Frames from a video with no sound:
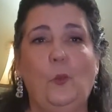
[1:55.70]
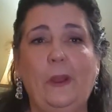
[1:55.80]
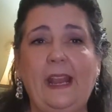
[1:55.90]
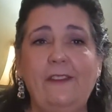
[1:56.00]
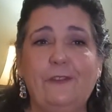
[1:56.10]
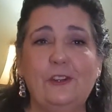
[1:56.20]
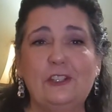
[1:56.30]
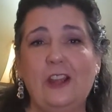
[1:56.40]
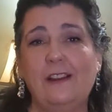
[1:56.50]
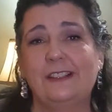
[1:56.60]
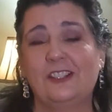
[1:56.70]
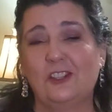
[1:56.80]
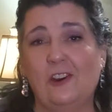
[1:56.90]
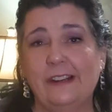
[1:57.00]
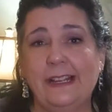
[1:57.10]
When I first got
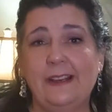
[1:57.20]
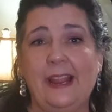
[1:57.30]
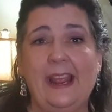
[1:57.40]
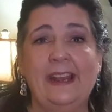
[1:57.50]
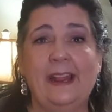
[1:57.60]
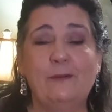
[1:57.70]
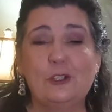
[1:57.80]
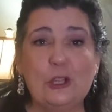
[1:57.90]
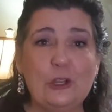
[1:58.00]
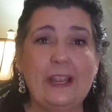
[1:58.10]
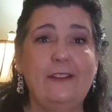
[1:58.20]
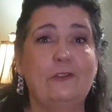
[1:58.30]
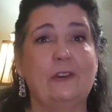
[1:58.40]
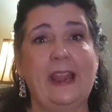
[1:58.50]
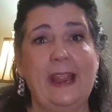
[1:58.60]
started and I was looking
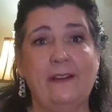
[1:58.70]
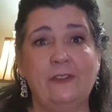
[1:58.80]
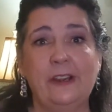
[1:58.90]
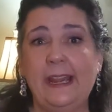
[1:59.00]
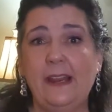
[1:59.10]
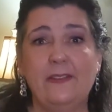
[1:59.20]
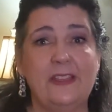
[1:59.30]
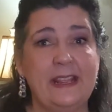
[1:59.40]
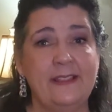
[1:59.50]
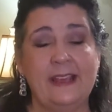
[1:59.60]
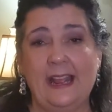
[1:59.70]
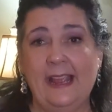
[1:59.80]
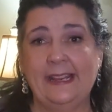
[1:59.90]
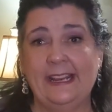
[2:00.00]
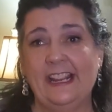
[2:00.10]
for everything that
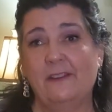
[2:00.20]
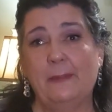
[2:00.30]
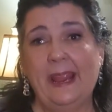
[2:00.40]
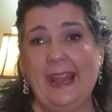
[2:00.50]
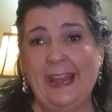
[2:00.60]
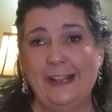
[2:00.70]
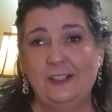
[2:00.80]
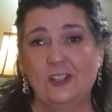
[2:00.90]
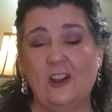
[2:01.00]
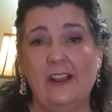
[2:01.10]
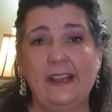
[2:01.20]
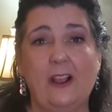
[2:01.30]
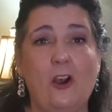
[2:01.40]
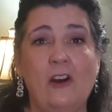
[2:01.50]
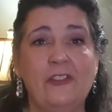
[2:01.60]
I can get my hands on,
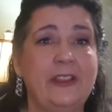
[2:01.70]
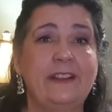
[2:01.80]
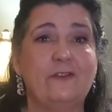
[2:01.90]
all the